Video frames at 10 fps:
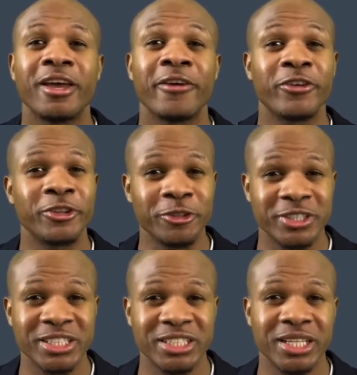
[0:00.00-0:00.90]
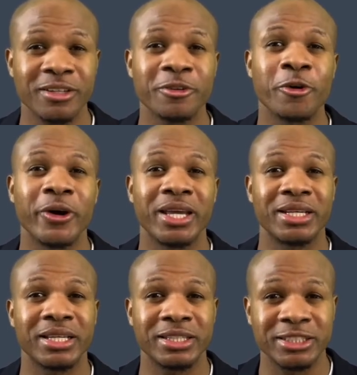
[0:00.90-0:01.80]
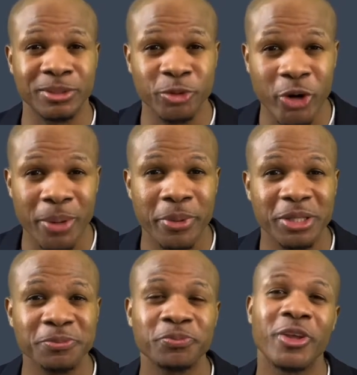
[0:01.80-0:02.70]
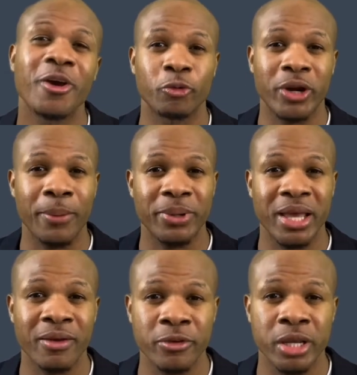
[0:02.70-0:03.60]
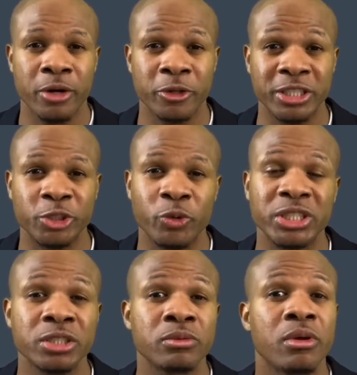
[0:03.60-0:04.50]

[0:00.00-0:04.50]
If you're new to this channel, go ahead and hit the subscribe button. We're happy to have you here on Intuition,